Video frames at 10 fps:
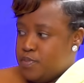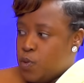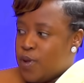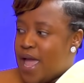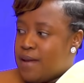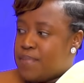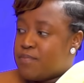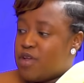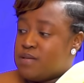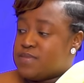we had
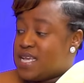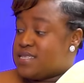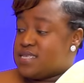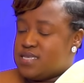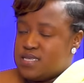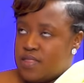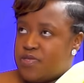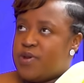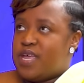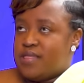Big Brother Mzanzi season
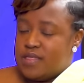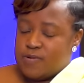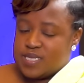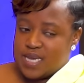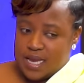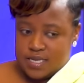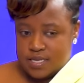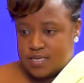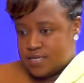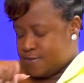3, and then there was
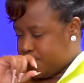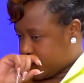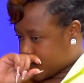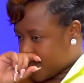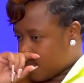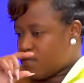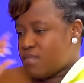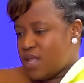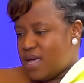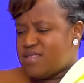Titans.
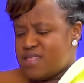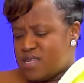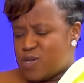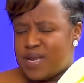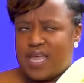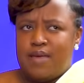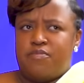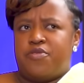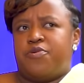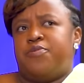Then this one
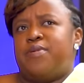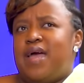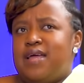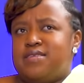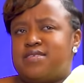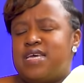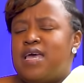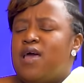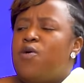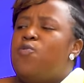came through. And
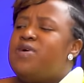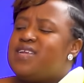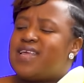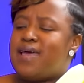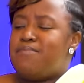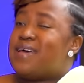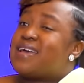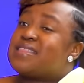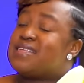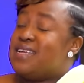when it came
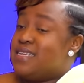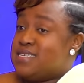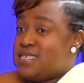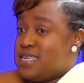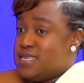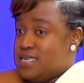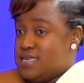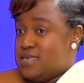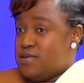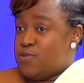back
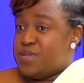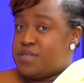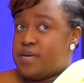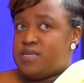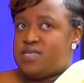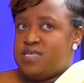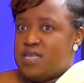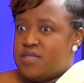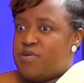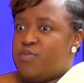initially, with
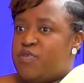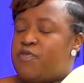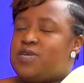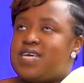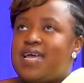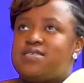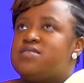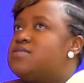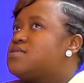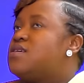season 3 before
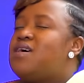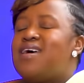Titans,